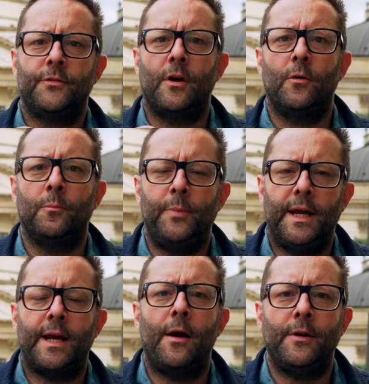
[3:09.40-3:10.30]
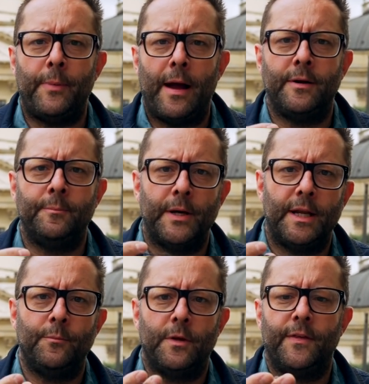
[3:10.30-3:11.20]
So being out and about and in
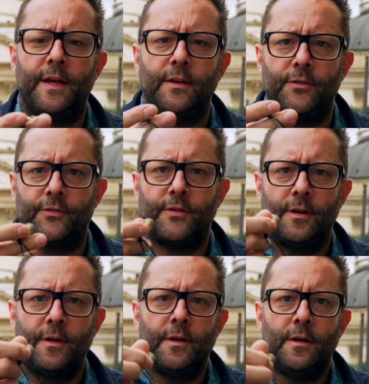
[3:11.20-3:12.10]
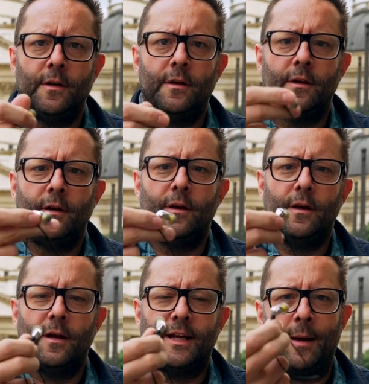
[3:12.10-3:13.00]
Berlin with these
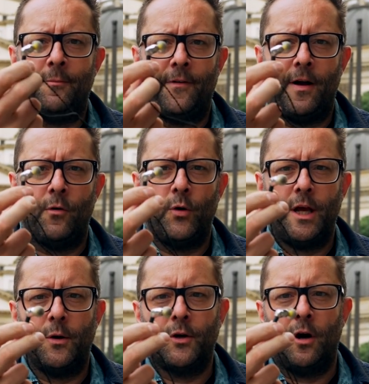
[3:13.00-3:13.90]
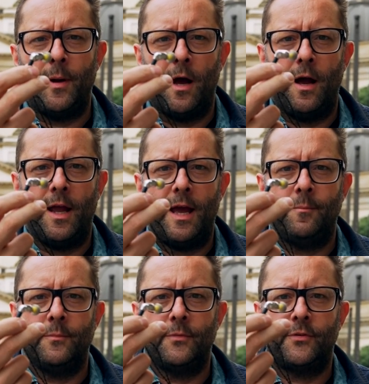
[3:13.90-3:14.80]
Campfire Audio Comet
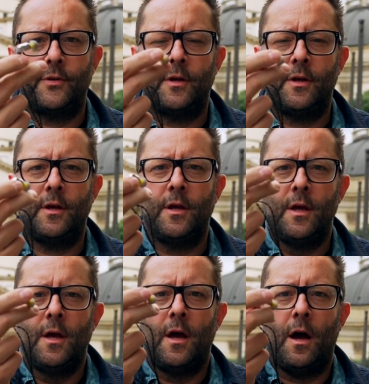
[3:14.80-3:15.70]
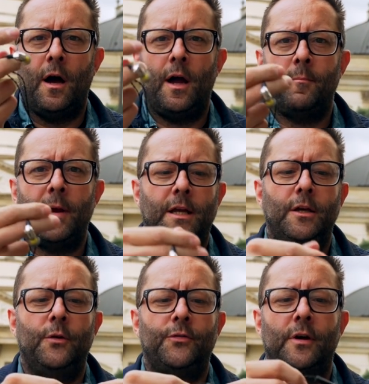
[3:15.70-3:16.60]
IEMs, I make
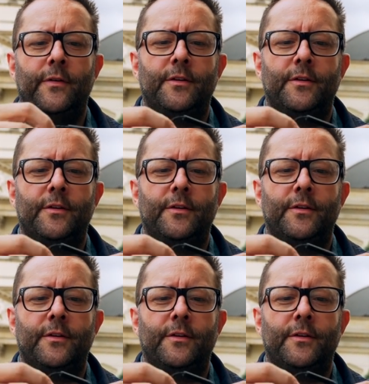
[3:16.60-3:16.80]
use of